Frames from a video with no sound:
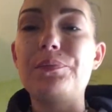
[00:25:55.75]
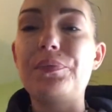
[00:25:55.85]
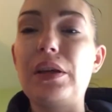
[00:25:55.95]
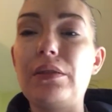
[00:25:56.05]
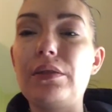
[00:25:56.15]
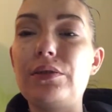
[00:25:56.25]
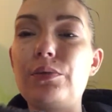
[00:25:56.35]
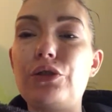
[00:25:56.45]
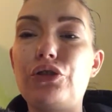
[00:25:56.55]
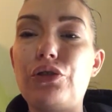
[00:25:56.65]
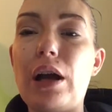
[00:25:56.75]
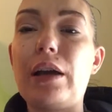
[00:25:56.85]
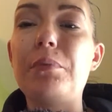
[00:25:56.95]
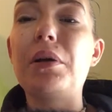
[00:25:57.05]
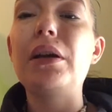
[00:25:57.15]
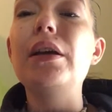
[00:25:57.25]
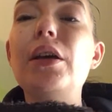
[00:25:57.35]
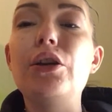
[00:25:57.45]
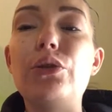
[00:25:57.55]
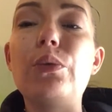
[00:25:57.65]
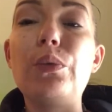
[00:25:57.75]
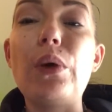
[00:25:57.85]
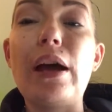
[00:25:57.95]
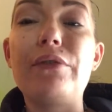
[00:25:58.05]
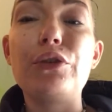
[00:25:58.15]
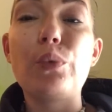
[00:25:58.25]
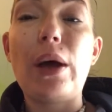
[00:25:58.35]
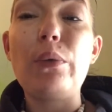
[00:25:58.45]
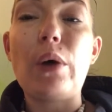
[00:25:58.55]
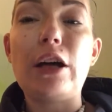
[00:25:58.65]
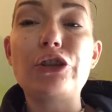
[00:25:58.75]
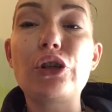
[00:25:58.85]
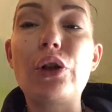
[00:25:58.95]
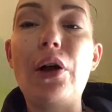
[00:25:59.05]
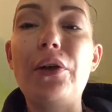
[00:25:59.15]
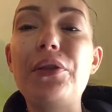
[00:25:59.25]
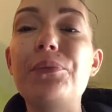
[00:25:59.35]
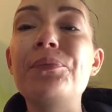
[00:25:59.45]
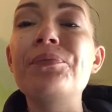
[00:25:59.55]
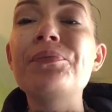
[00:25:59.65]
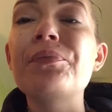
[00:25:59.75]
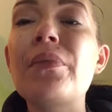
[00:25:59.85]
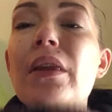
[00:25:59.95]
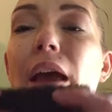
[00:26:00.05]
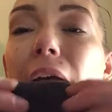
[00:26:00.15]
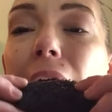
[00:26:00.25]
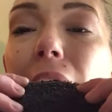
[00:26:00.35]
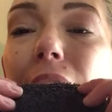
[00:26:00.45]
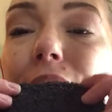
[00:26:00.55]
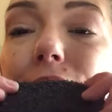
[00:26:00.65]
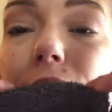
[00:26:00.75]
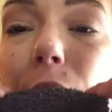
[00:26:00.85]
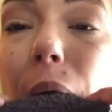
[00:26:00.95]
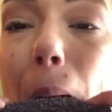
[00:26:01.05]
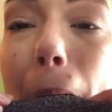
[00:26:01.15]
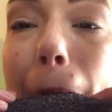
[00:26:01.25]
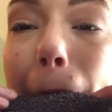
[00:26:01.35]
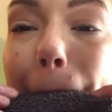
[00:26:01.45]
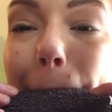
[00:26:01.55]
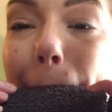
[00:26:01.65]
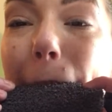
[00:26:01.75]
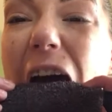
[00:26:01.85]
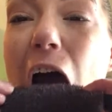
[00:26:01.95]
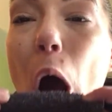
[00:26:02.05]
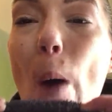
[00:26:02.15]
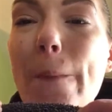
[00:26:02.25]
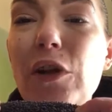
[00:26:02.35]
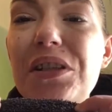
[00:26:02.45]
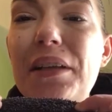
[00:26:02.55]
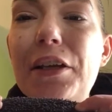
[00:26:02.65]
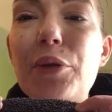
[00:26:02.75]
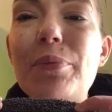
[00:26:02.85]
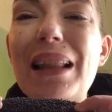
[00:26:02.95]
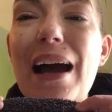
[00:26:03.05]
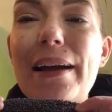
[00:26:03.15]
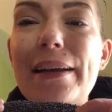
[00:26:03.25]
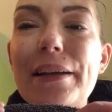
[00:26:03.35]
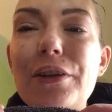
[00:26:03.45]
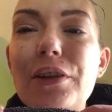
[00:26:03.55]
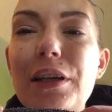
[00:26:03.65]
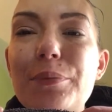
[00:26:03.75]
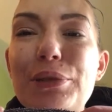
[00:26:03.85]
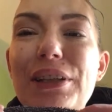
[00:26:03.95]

Now this one's dry, but you would have your wet washcloth and almost like you're blotting your lips